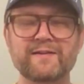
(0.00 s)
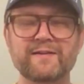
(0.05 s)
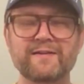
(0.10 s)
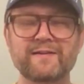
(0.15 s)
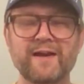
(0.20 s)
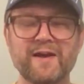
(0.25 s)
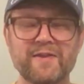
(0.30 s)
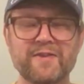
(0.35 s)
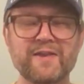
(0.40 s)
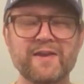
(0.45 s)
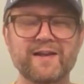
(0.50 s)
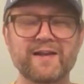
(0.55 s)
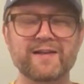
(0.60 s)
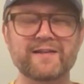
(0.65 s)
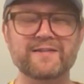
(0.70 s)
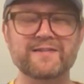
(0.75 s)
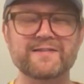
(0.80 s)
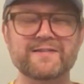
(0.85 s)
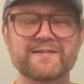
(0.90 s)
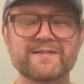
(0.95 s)
I think
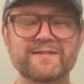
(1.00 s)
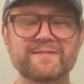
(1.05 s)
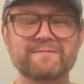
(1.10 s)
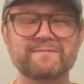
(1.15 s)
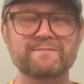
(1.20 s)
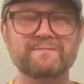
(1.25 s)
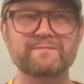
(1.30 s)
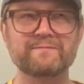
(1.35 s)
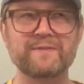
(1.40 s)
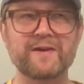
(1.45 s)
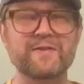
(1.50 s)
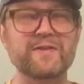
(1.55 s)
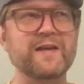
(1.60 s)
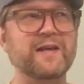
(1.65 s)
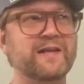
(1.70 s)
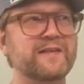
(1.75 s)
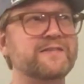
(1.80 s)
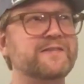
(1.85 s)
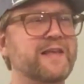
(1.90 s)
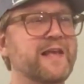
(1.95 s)
it's
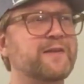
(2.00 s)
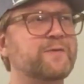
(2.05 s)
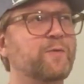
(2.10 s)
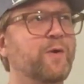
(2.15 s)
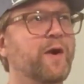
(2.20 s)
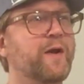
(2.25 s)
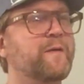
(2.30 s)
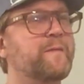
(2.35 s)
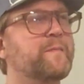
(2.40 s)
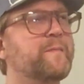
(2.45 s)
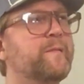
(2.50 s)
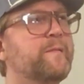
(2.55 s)
that one.